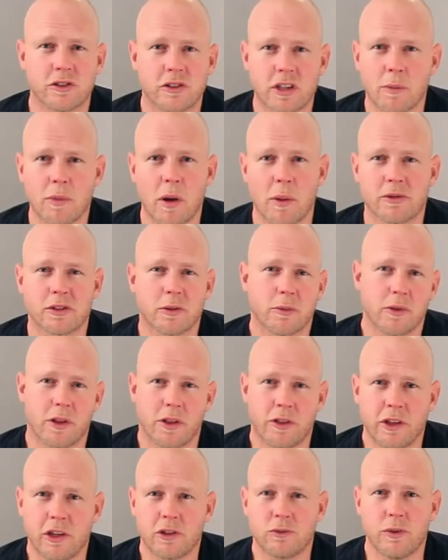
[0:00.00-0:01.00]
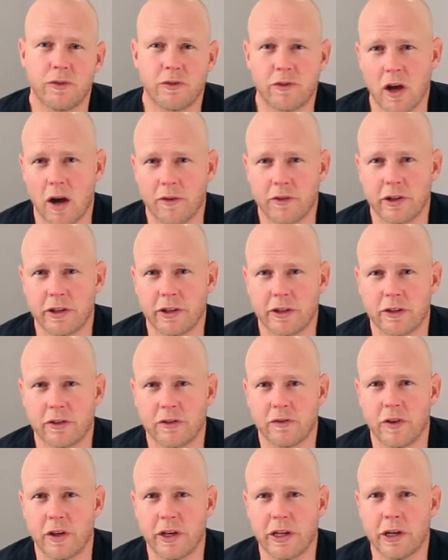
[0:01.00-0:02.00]
to sum up some of the things we've covered in this
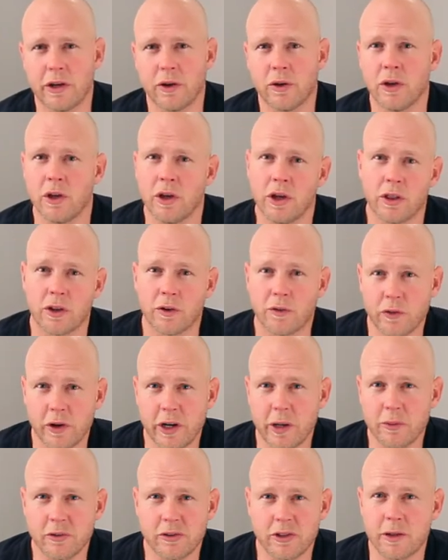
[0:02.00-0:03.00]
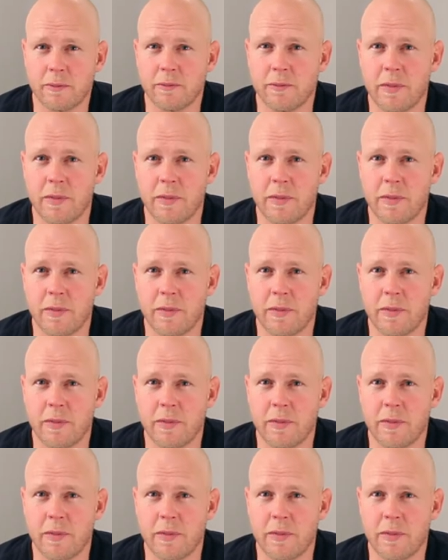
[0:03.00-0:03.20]
video, the Freedom Sleep